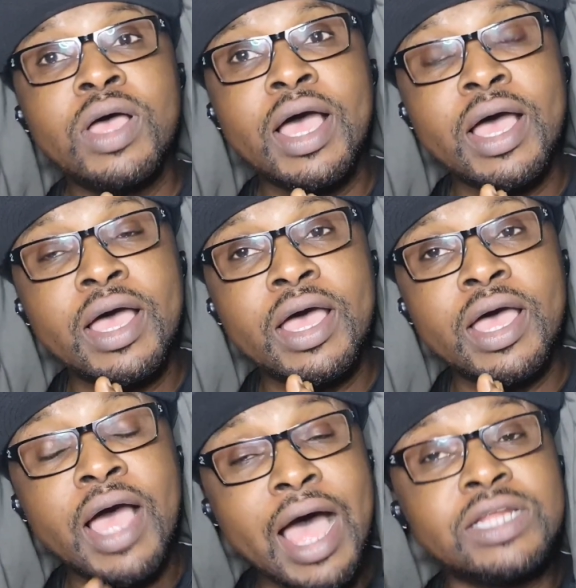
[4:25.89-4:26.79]
uh,
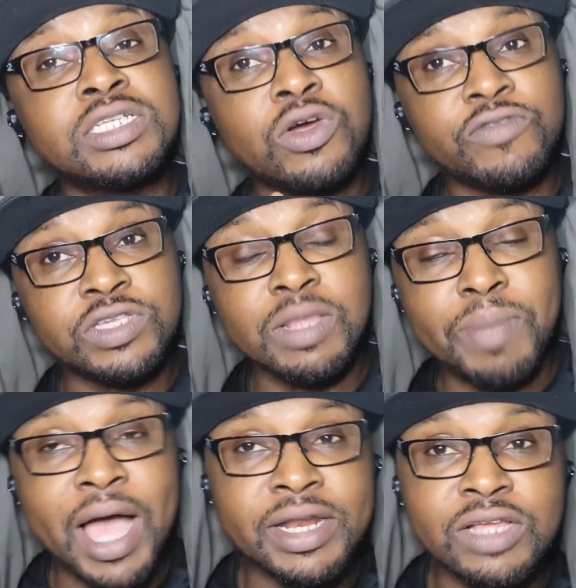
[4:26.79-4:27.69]
uh, and obviously
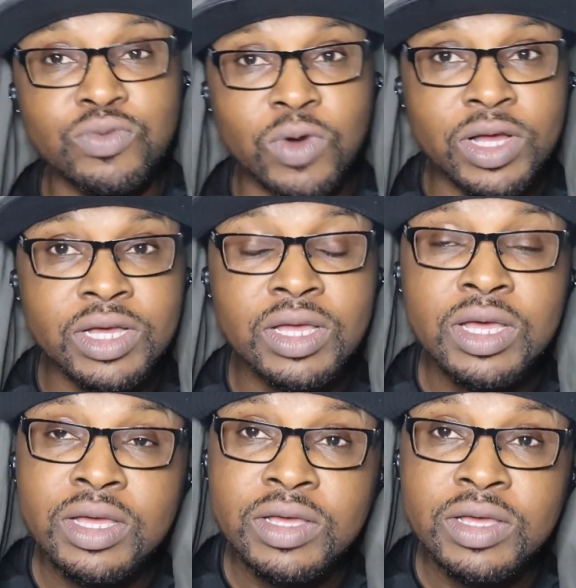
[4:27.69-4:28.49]
Pi Network,